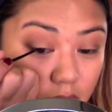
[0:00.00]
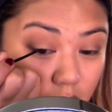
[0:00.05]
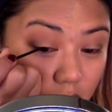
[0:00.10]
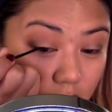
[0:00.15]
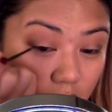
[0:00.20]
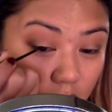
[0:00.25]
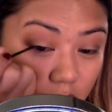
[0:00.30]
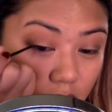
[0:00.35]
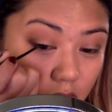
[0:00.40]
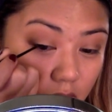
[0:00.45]

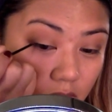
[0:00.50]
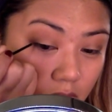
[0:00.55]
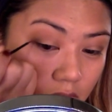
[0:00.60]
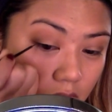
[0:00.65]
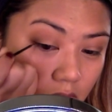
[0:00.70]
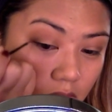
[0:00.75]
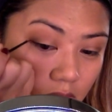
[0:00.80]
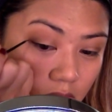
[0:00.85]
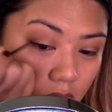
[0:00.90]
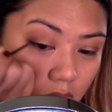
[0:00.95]
you
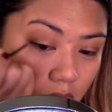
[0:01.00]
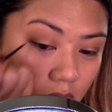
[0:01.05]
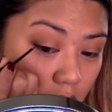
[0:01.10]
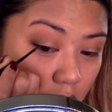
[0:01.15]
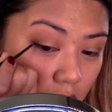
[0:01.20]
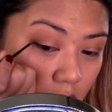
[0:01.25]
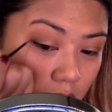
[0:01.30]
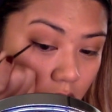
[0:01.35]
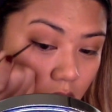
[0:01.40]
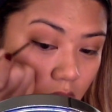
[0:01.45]
like how
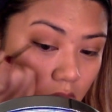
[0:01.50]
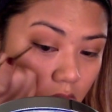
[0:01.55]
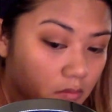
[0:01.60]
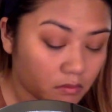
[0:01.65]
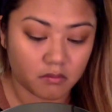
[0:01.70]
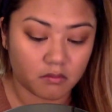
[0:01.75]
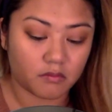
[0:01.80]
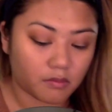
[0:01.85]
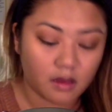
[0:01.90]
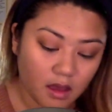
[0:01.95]
deep it
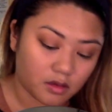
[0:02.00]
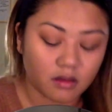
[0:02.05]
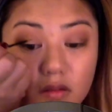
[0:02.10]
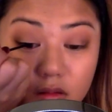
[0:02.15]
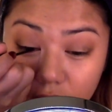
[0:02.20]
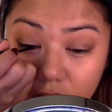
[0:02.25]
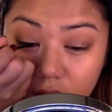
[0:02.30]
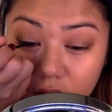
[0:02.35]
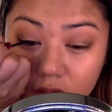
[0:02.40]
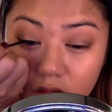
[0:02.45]
is.
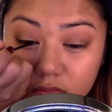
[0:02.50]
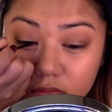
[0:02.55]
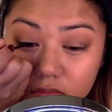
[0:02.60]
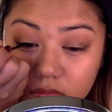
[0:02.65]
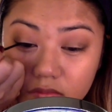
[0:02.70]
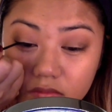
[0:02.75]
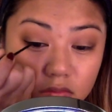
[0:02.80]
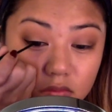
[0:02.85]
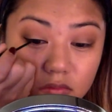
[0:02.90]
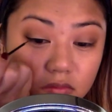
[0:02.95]
Then I'm just
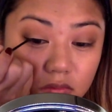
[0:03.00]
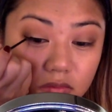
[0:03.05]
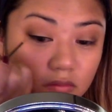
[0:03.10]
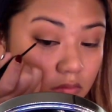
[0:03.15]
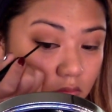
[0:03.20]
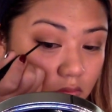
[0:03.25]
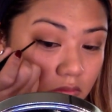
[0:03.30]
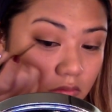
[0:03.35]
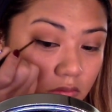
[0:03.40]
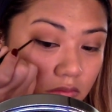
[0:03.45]
going to
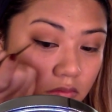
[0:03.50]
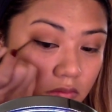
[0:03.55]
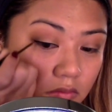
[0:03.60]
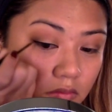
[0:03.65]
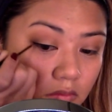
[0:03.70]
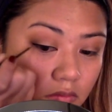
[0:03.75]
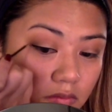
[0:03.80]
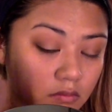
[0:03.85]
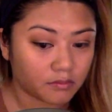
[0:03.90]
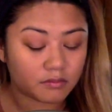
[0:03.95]
quickly do my
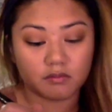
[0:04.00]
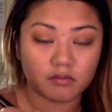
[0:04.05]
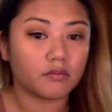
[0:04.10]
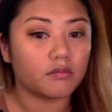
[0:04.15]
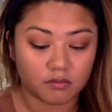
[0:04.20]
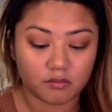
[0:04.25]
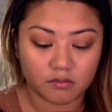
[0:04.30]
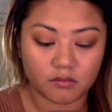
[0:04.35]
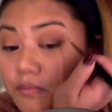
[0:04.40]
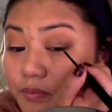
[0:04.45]

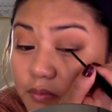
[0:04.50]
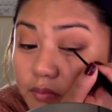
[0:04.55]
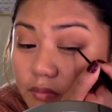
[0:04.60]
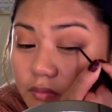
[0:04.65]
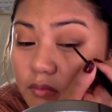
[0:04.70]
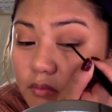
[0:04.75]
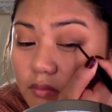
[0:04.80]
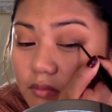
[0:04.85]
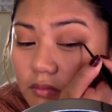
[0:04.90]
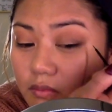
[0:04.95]
eyeliner.
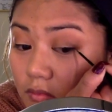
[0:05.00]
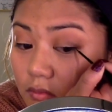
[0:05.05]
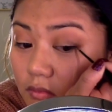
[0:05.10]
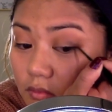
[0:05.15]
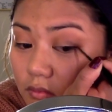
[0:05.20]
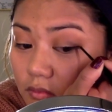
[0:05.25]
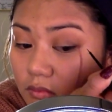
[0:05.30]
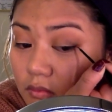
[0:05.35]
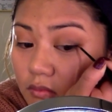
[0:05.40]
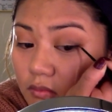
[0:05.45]
I'm
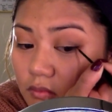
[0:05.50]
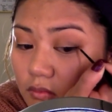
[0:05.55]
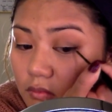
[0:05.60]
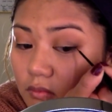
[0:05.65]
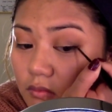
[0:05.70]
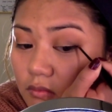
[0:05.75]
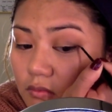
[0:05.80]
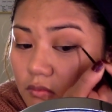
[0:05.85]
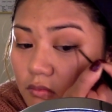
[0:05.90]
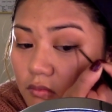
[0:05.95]
using
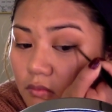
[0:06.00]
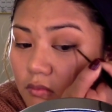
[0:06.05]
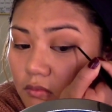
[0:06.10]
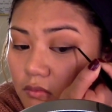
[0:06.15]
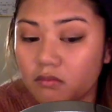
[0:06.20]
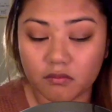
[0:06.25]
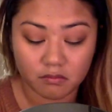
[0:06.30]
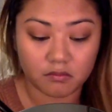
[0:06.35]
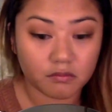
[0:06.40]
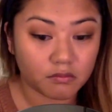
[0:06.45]
the
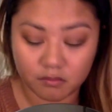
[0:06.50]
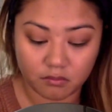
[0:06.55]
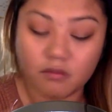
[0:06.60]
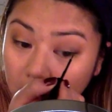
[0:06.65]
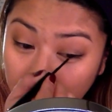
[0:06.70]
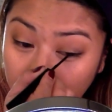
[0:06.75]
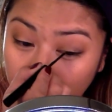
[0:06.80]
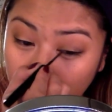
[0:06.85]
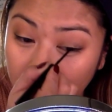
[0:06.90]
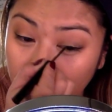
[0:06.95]
NYX
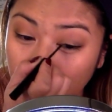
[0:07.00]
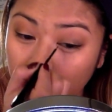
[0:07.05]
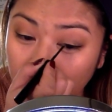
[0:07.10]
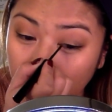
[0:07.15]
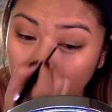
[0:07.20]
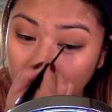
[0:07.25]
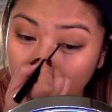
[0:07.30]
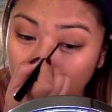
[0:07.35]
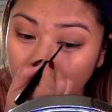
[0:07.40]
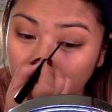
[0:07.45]

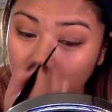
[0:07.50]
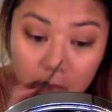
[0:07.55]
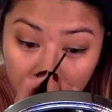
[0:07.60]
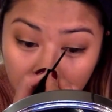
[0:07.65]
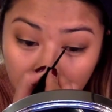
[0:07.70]
eyeliner.